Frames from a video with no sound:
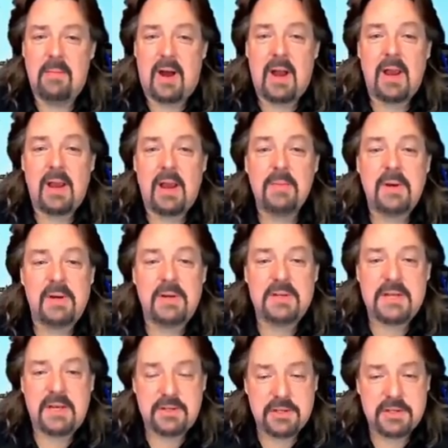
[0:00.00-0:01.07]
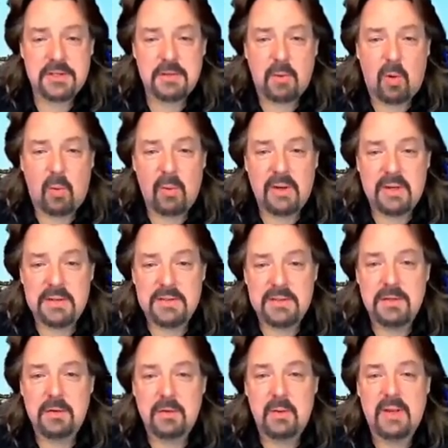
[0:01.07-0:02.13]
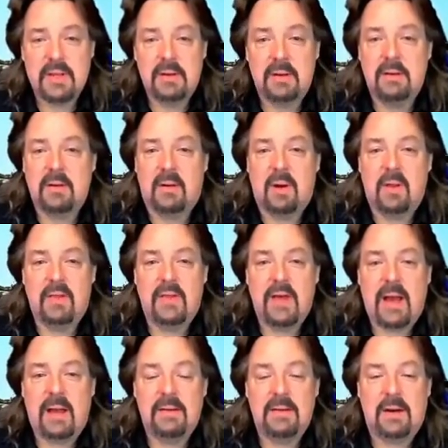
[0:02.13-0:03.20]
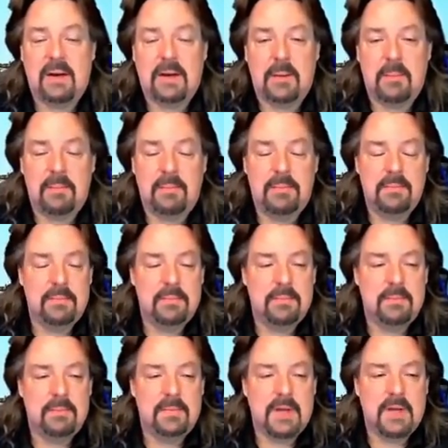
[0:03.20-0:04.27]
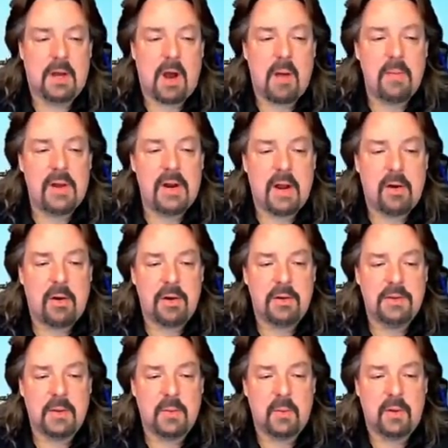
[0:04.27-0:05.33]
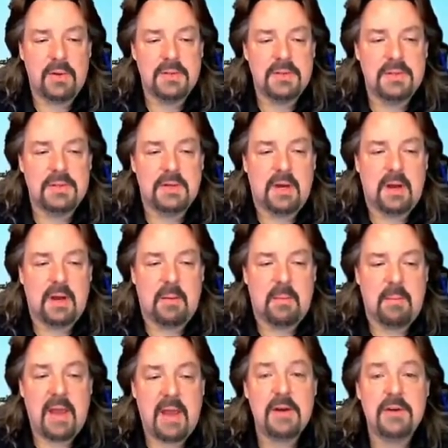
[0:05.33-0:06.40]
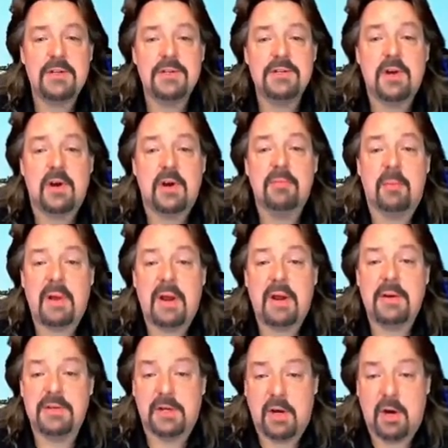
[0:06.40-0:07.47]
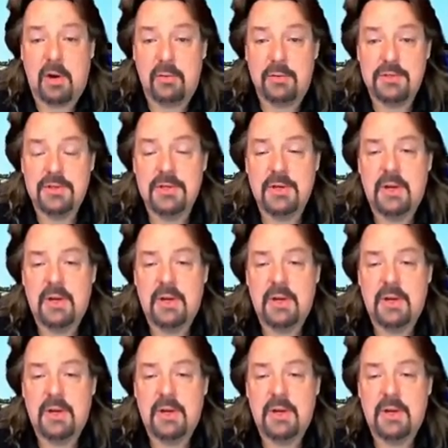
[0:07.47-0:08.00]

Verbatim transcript: i am going to take just a moment and zero in on that um, the comment i heard that was uh, managers aren't prepared to coach